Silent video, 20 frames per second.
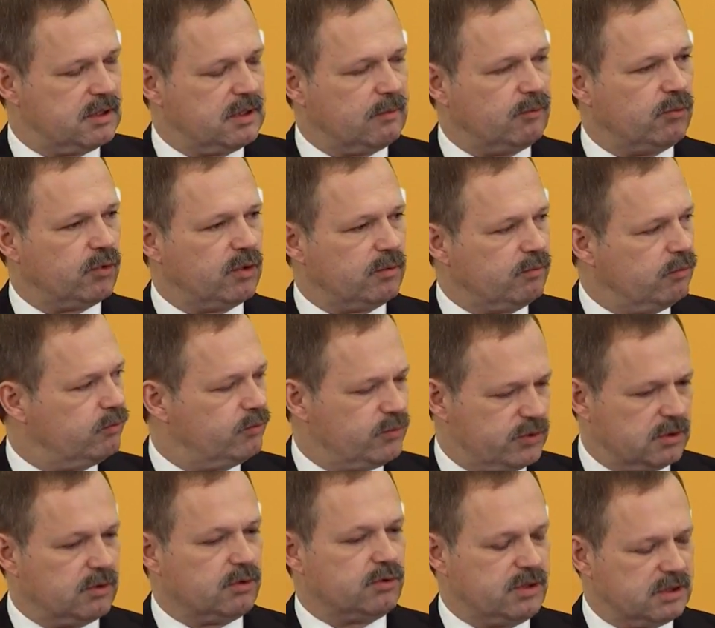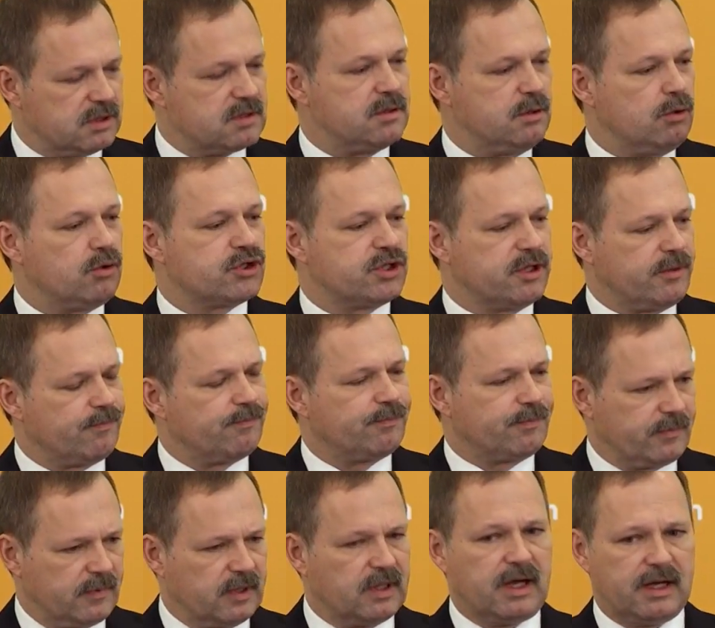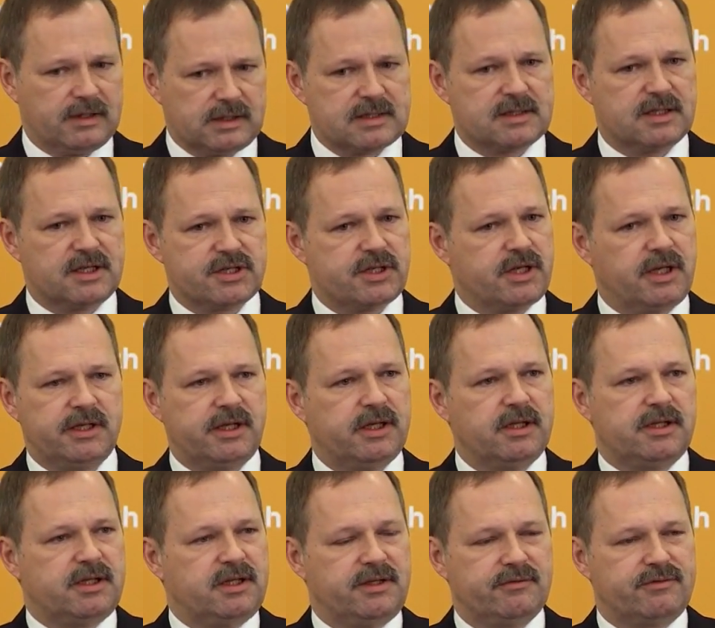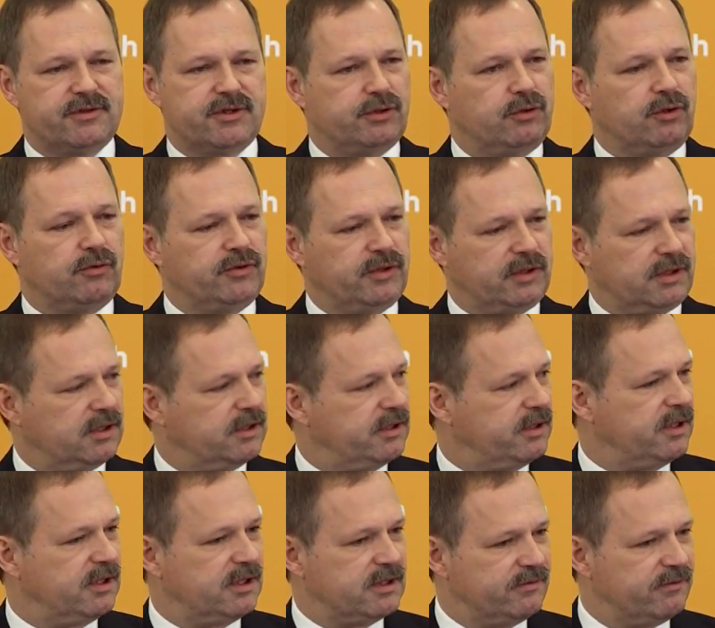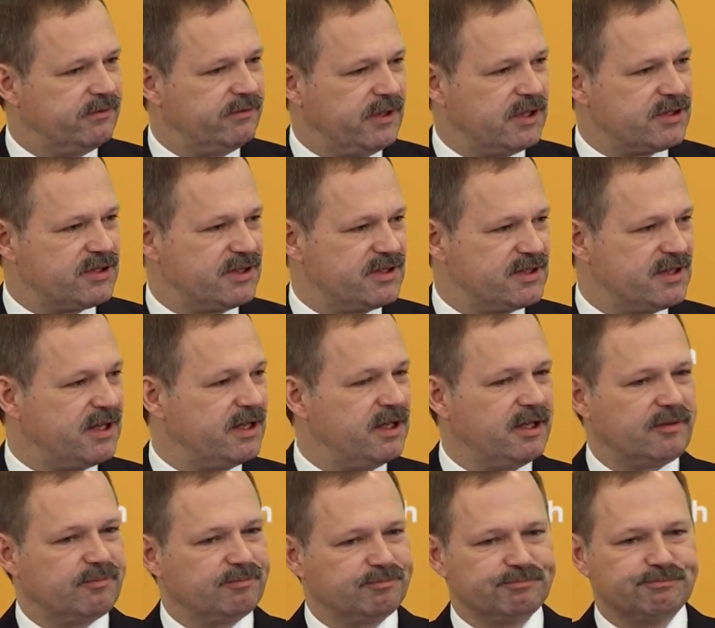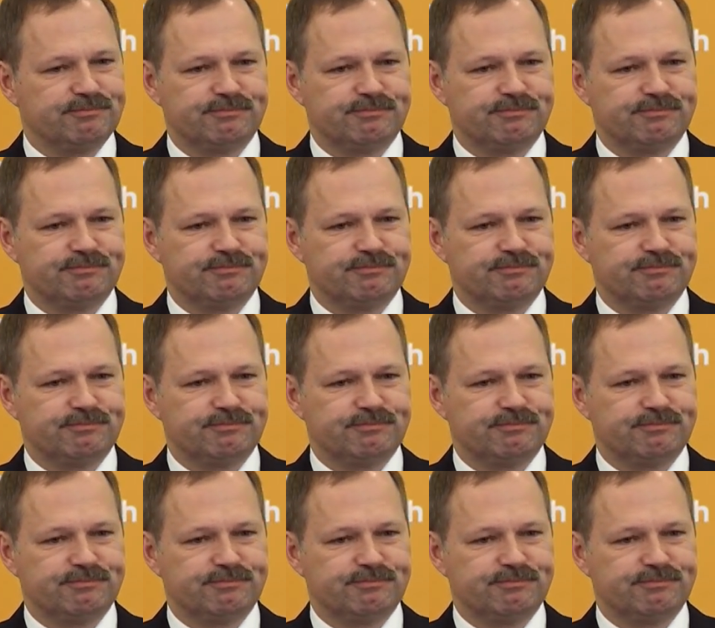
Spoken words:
the rules of using the plane. And it is much more